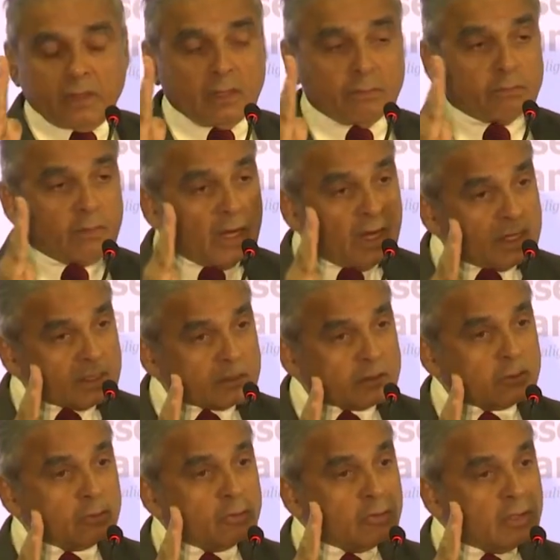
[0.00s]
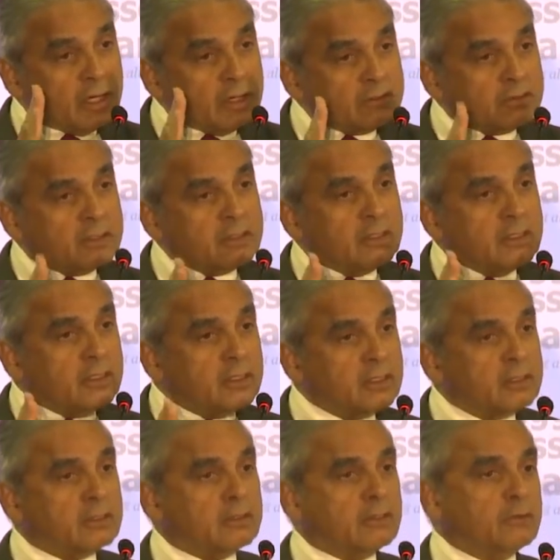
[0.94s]
the past 200
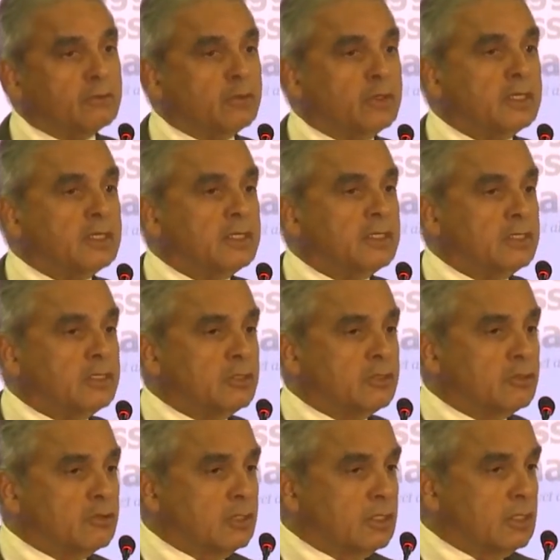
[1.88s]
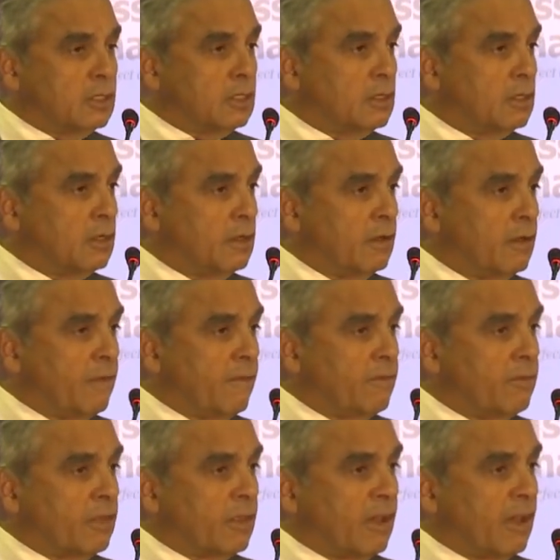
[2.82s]
years of world history
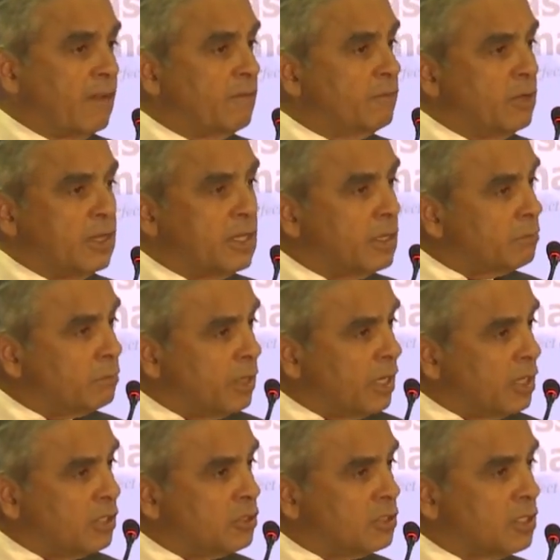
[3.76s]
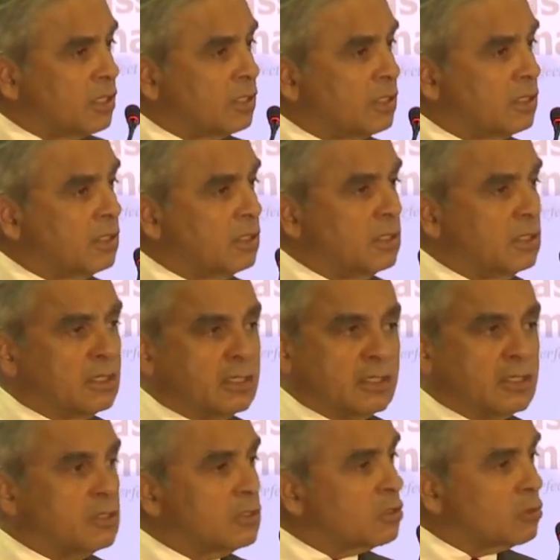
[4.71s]
have been a major
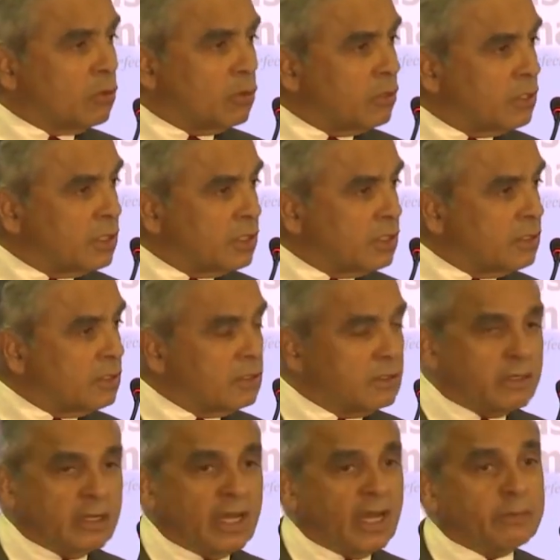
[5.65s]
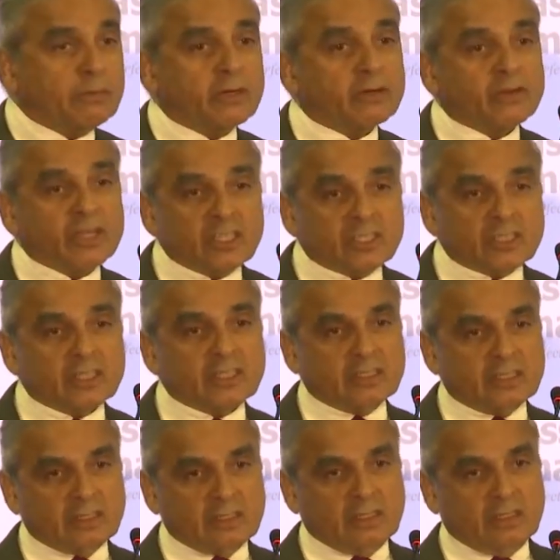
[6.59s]
historical aberration.